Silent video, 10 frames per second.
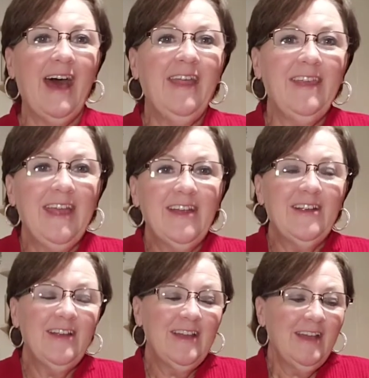Hi
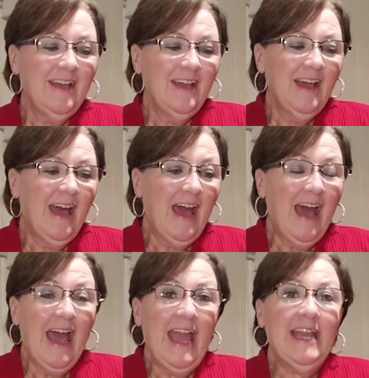there.
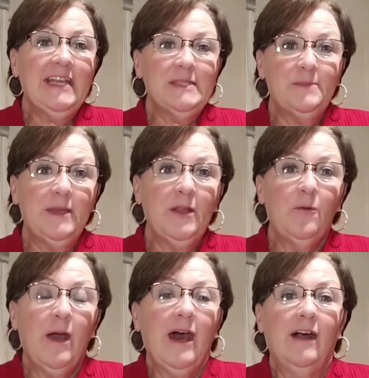It has been a
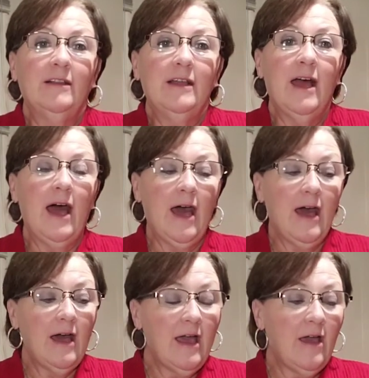while.
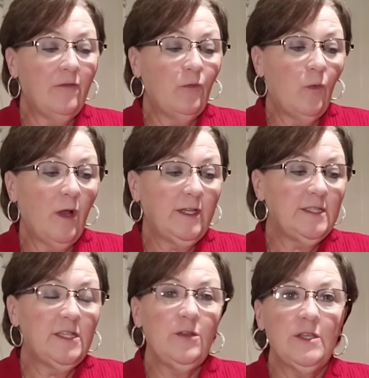I have wanted
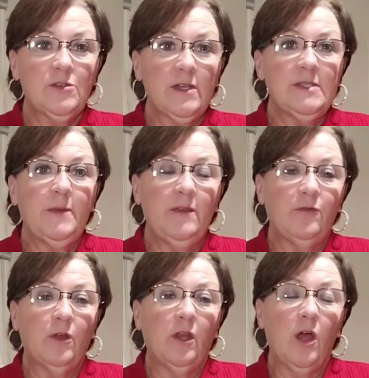to do this recipe
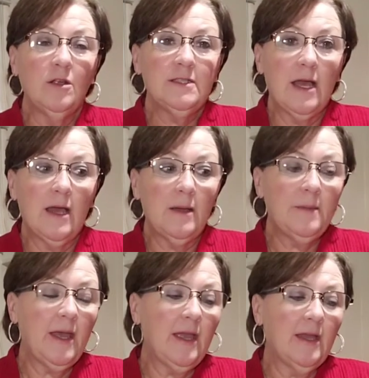for a long
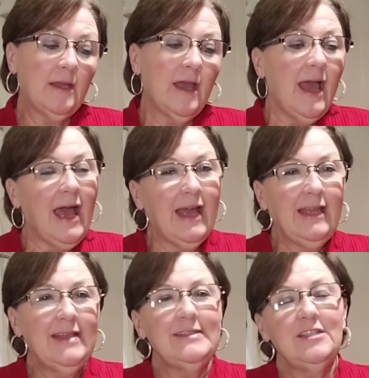time, and I
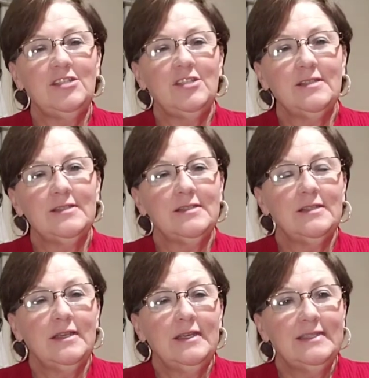guess it's
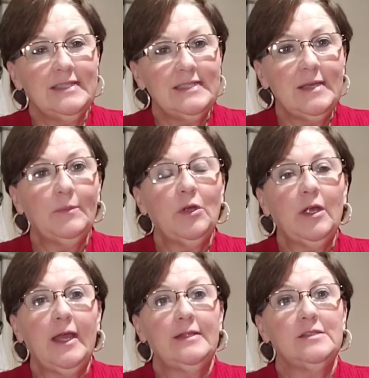just
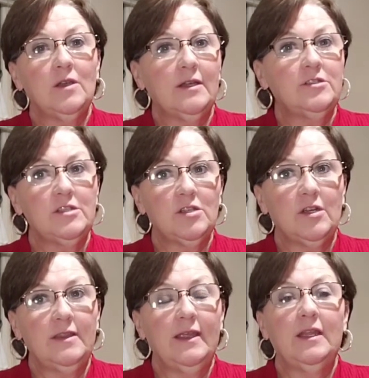December, and so I just
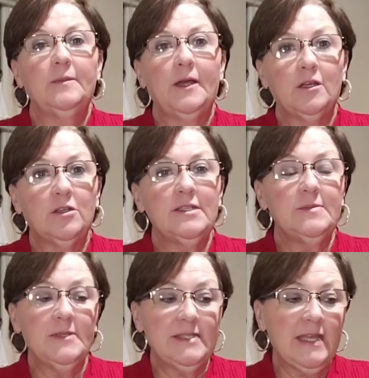started thinking about
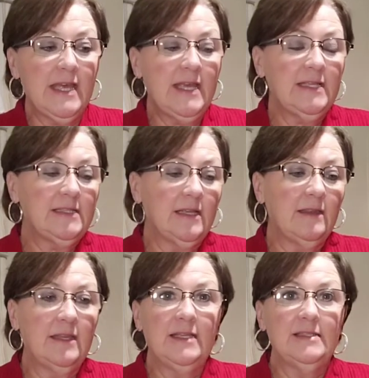Christmas things
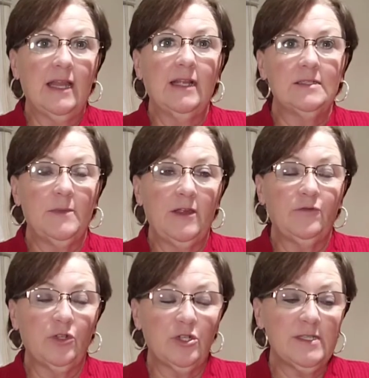and things I like to make
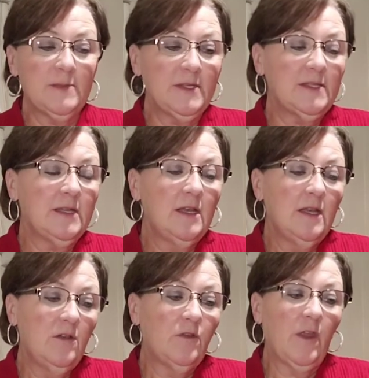for Christmas
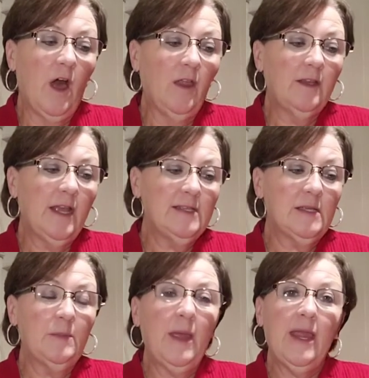for the holidays,
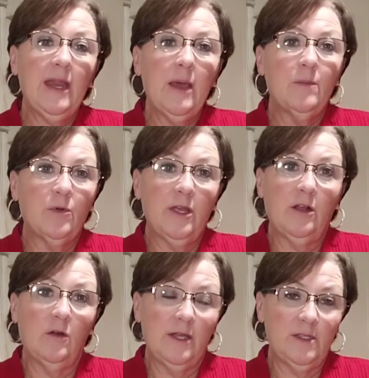and peanut
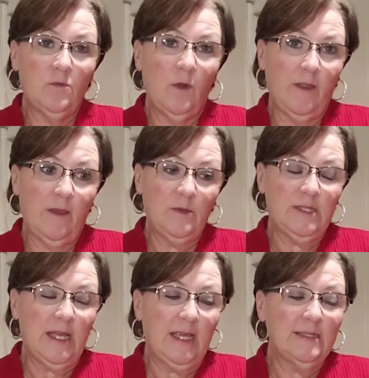brittle is one of those
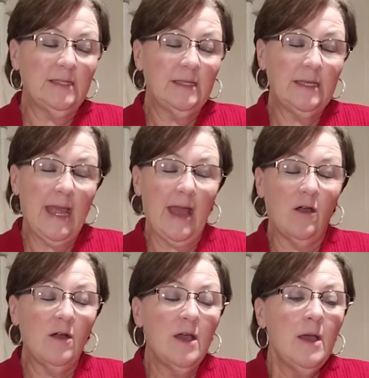things.
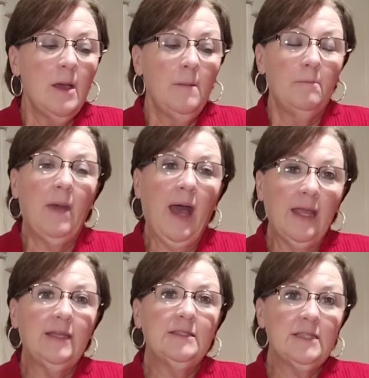Now,
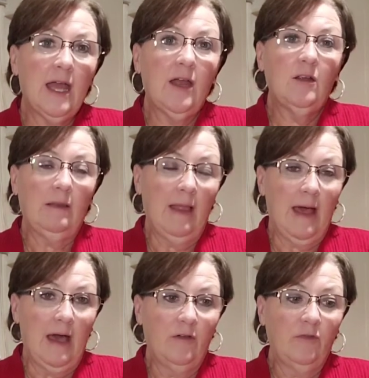my entire
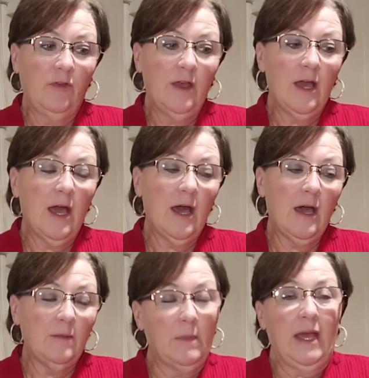life,
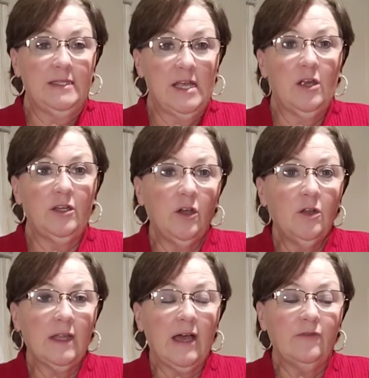my entire
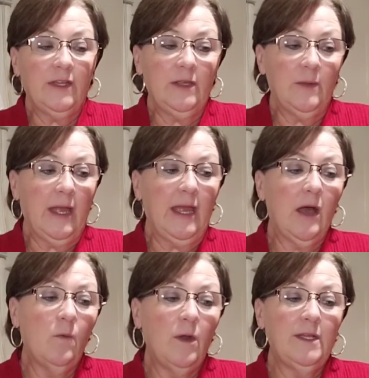adult life anyway,
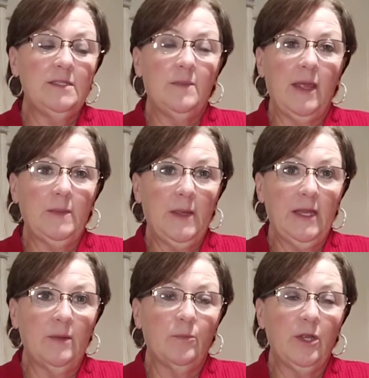I wanted to make
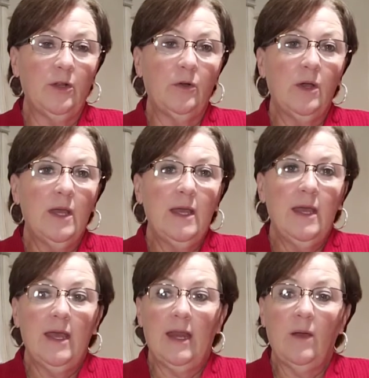peanut brittle,
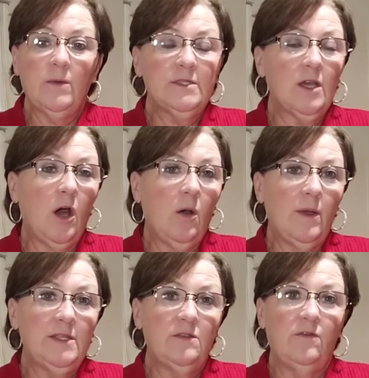and I was
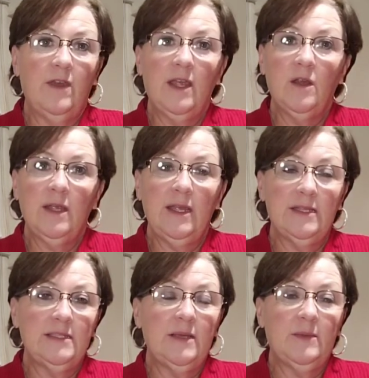always very
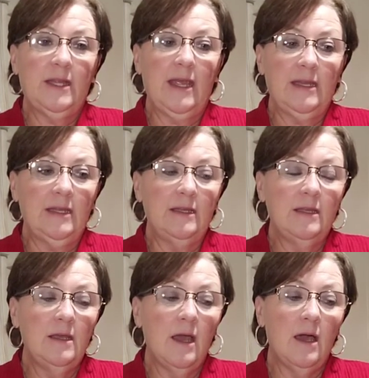intimidated
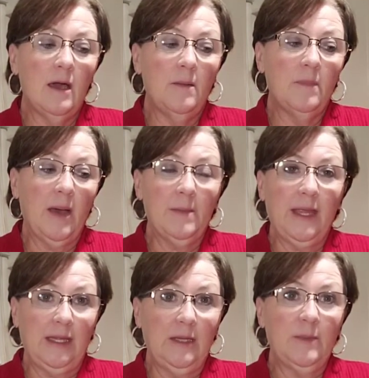by
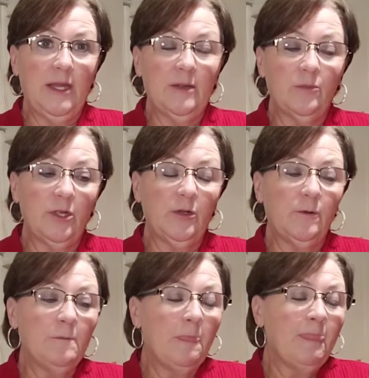making peanut
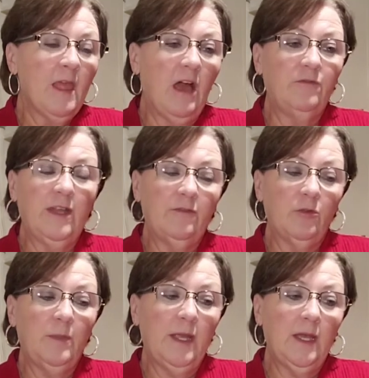brittle. I've
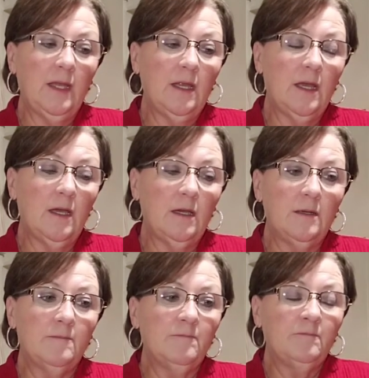never
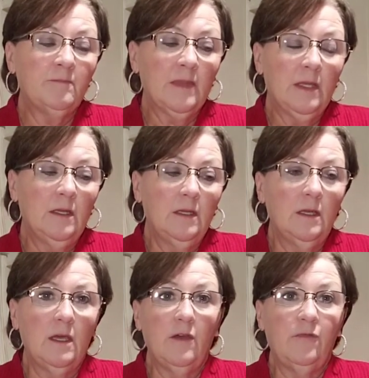been
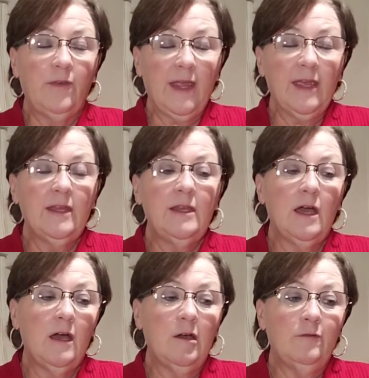a fan
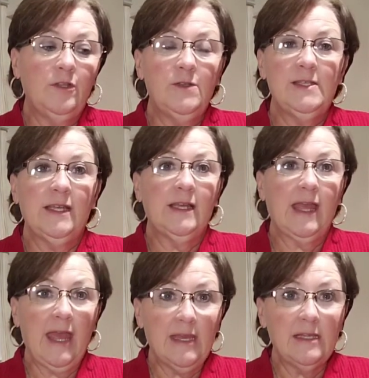of using a
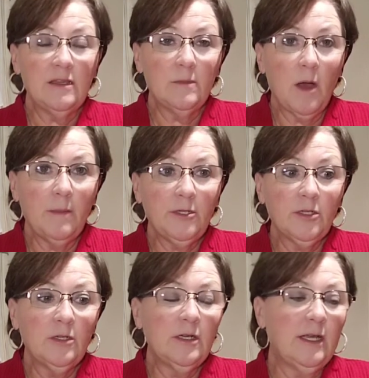candy
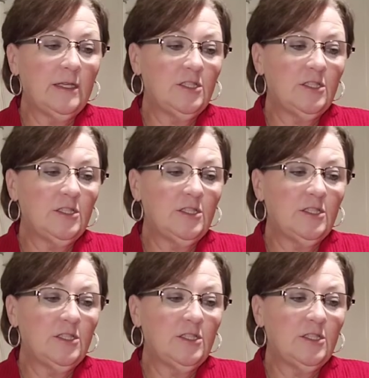thermometer.